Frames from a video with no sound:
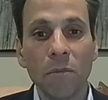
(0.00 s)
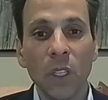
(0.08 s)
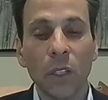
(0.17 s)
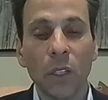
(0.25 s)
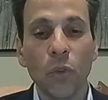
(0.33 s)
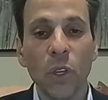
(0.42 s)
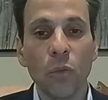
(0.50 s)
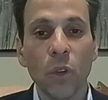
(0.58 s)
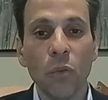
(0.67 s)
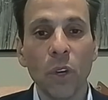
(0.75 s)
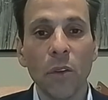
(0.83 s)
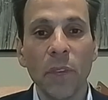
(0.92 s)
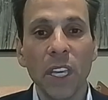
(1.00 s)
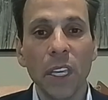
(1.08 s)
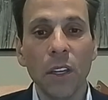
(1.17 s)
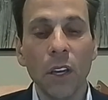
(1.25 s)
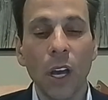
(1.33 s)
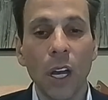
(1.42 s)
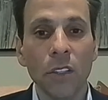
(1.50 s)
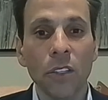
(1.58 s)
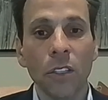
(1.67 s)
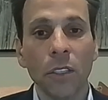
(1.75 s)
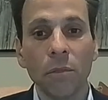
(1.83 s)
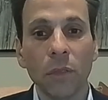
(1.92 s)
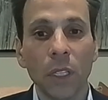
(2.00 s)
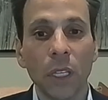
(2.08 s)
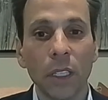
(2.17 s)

look, we want to be cost